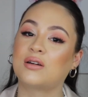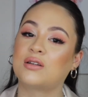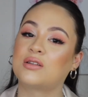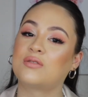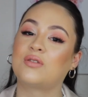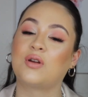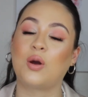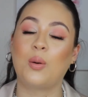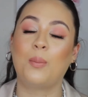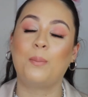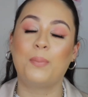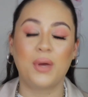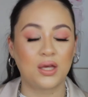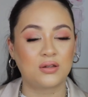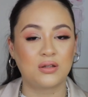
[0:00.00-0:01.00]
Give this video a
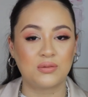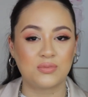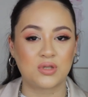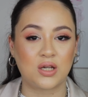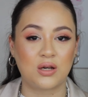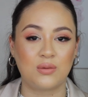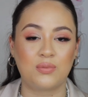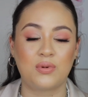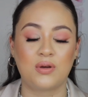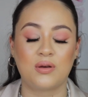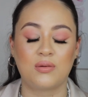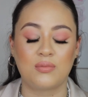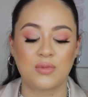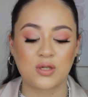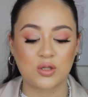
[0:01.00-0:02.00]
big thumbs up.
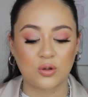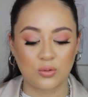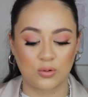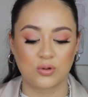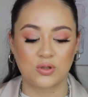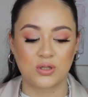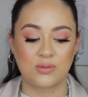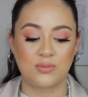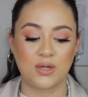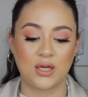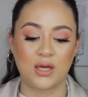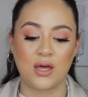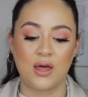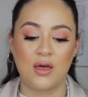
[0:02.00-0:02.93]
It means the world to me